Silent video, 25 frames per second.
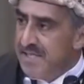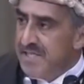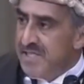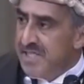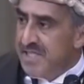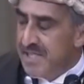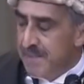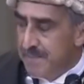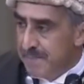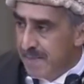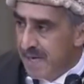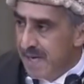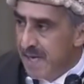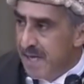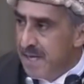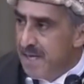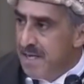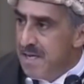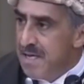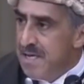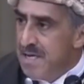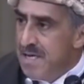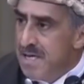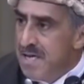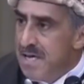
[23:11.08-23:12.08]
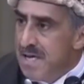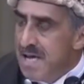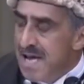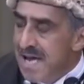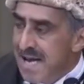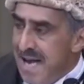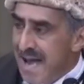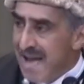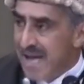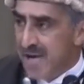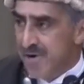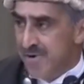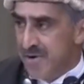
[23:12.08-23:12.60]
it's simply
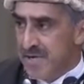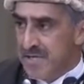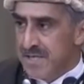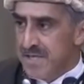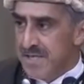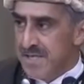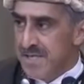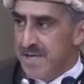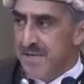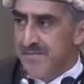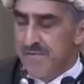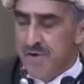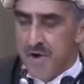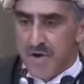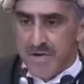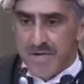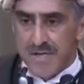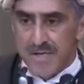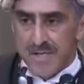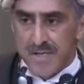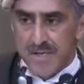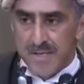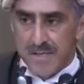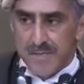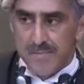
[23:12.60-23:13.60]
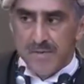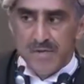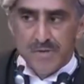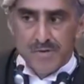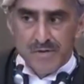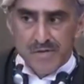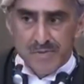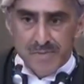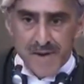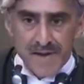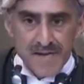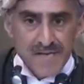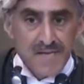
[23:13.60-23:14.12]
inaccurate, if not, with
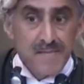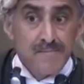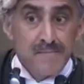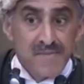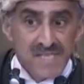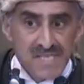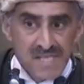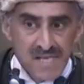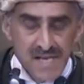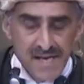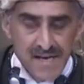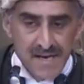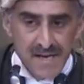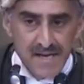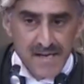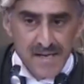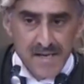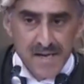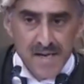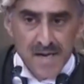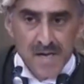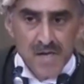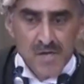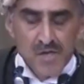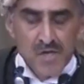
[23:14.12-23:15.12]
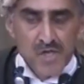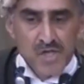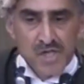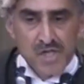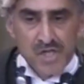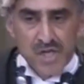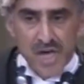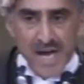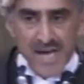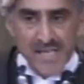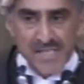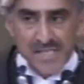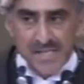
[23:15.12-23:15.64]
respect, misleading, to
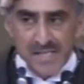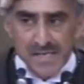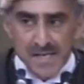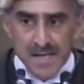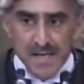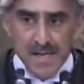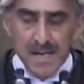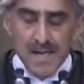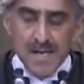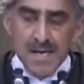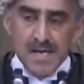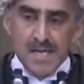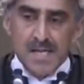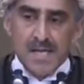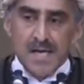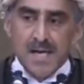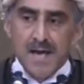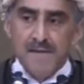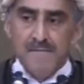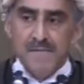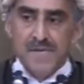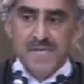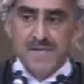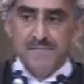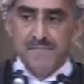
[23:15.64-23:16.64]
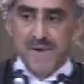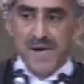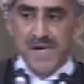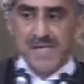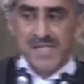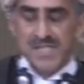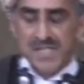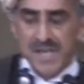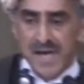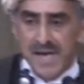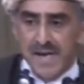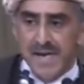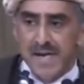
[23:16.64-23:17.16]
suggest that the government of
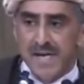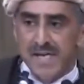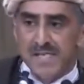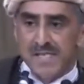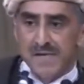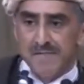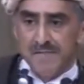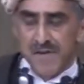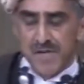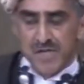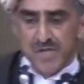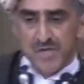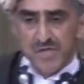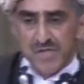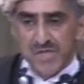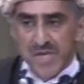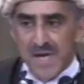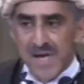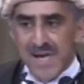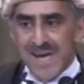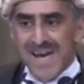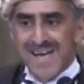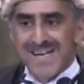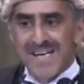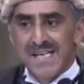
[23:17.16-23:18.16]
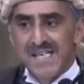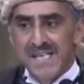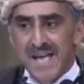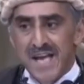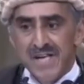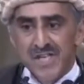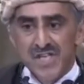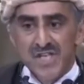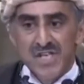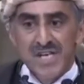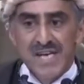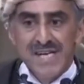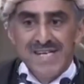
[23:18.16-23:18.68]
Pakistan and its officials had
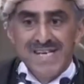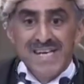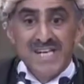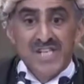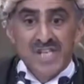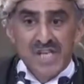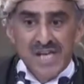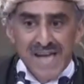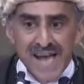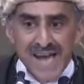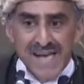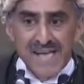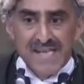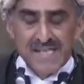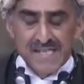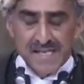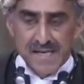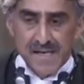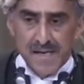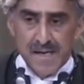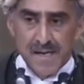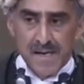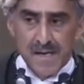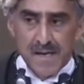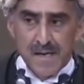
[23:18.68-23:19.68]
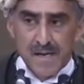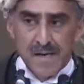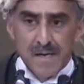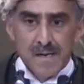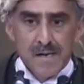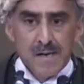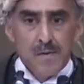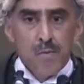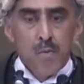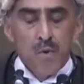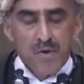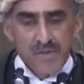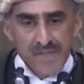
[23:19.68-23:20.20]
attached conditionality.
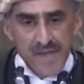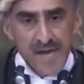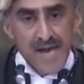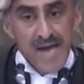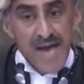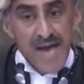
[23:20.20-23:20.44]
What